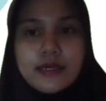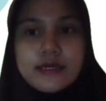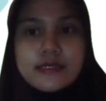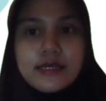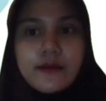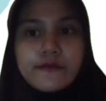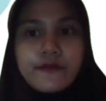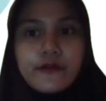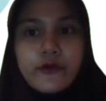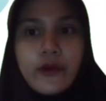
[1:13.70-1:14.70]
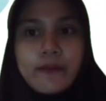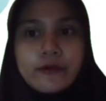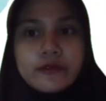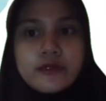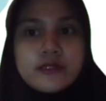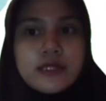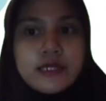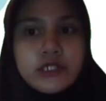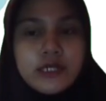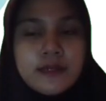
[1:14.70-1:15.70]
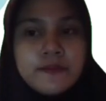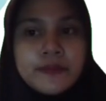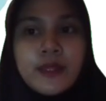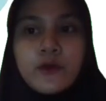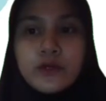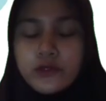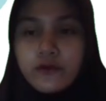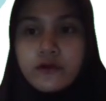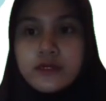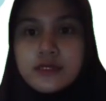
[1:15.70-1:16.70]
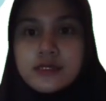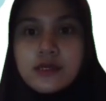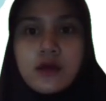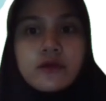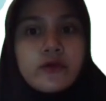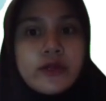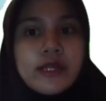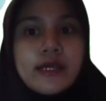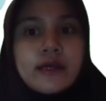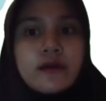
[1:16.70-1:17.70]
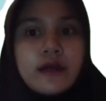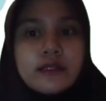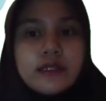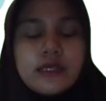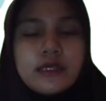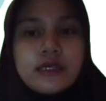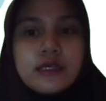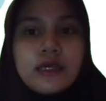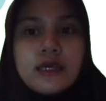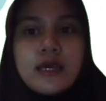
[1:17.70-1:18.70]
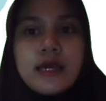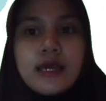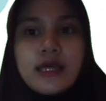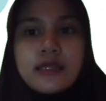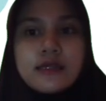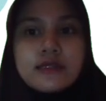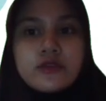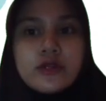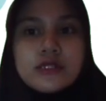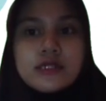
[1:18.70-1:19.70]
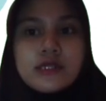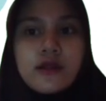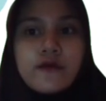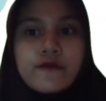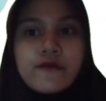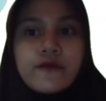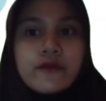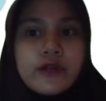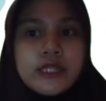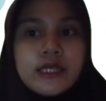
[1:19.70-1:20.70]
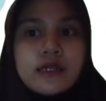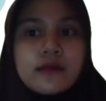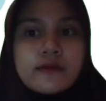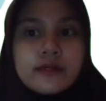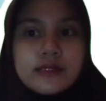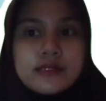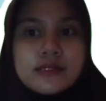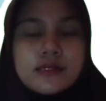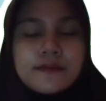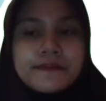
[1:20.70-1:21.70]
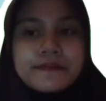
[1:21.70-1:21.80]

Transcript: except for grammar translation, which focuses on reading, writing, and the translation of written words.